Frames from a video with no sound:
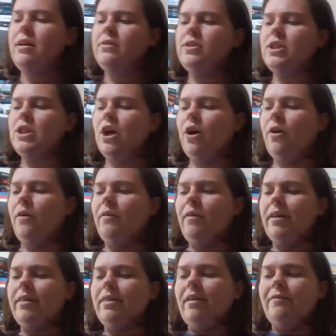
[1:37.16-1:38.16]

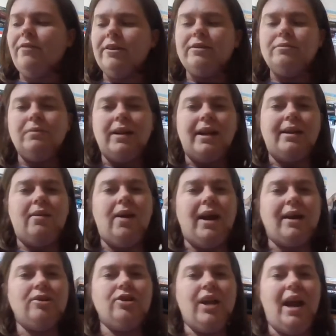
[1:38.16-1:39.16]
So, the first one I don't
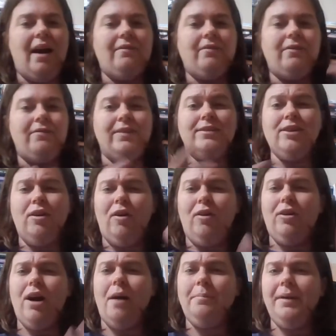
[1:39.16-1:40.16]
actually have a
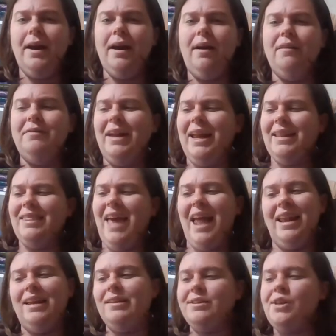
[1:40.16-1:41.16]
physical copy of, and
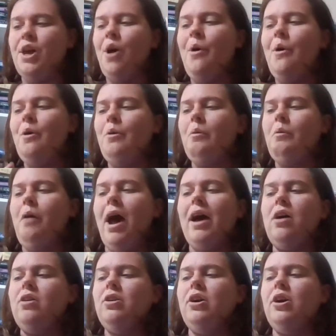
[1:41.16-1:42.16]
that is
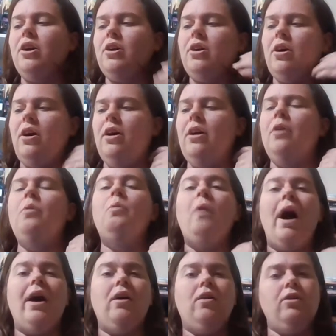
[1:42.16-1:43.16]
Wild Girl,
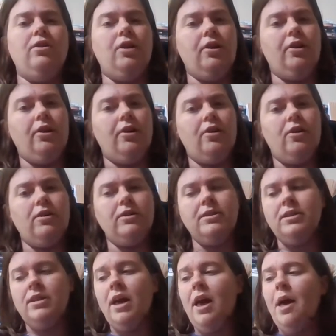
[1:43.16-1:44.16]
Wilder
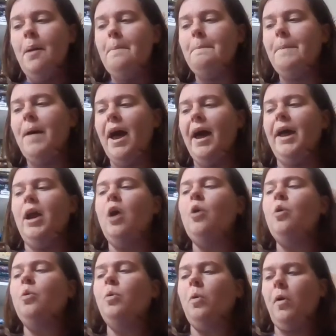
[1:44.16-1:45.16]
Girls by
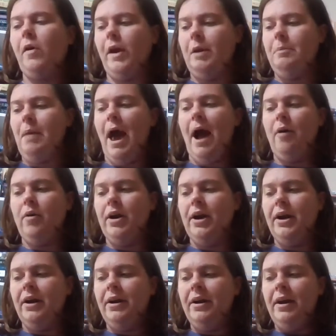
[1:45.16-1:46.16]
Rory Power.
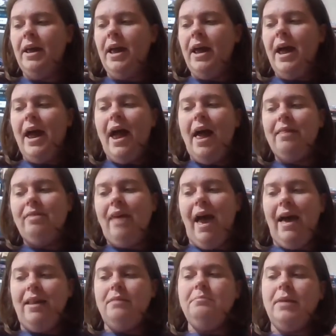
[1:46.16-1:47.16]
And
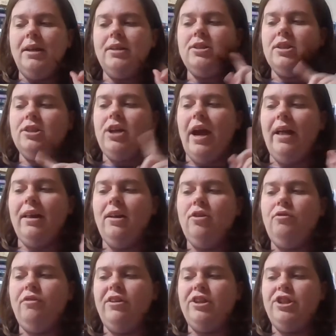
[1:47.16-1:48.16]
that meets the
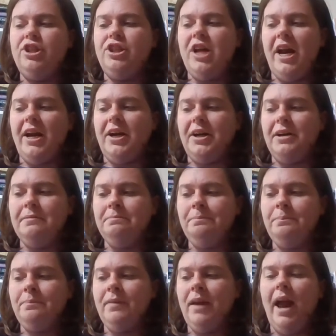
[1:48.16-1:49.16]
challenge for Cher
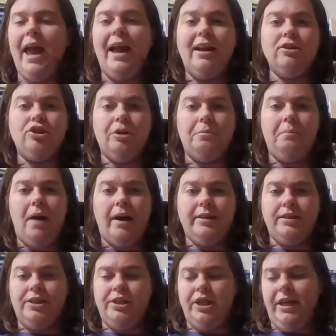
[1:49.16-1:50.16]
and
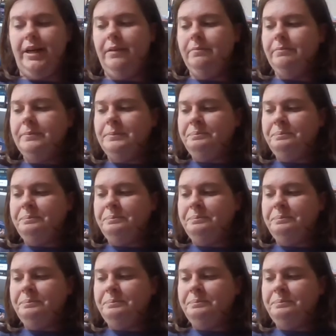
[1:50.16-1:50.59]
Jumanji.